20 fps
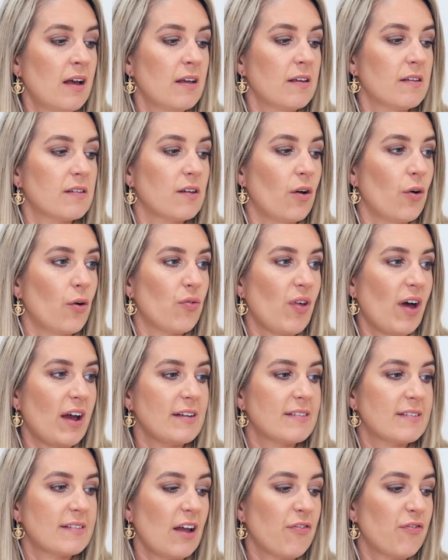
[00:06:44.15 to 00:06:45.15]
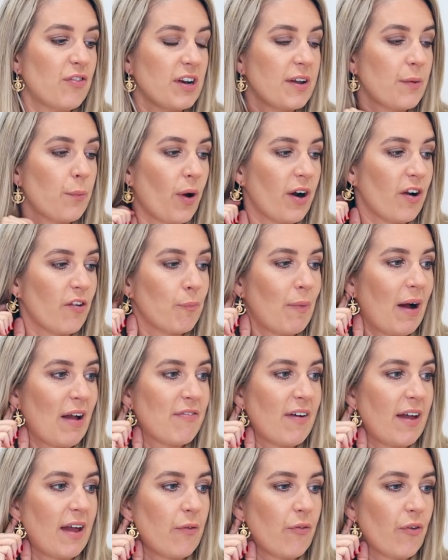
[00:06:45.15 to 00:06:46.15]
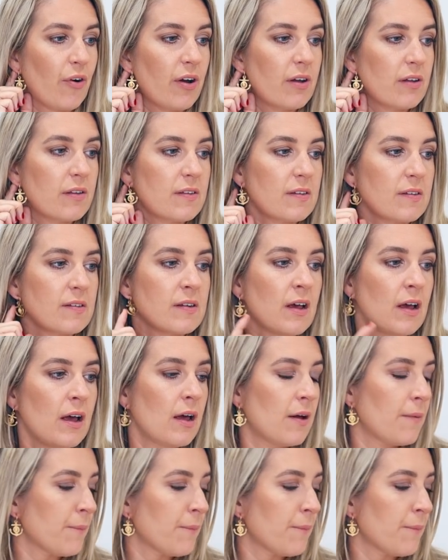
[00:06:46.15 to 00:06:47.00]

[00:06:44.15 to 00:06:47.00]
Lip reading: So that is definitely one of my favourites.